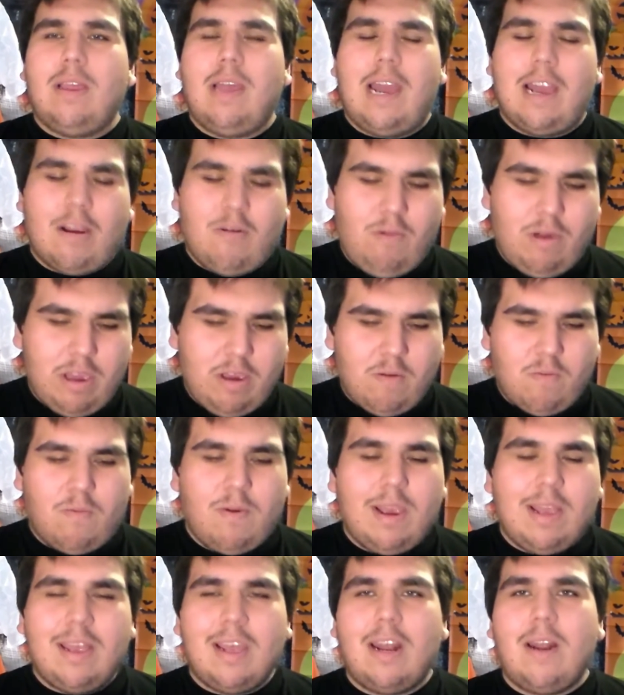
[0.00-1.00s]
Like when you
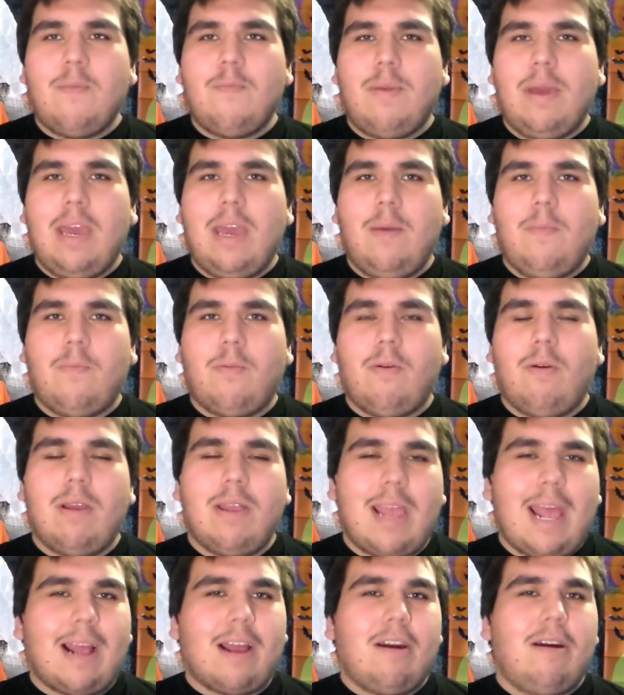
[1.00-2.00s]
read that on paper,
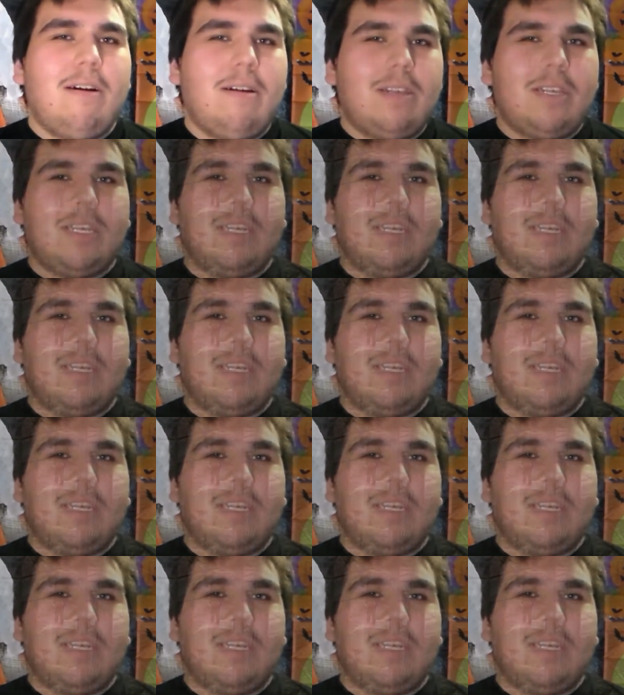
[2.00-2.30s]
that could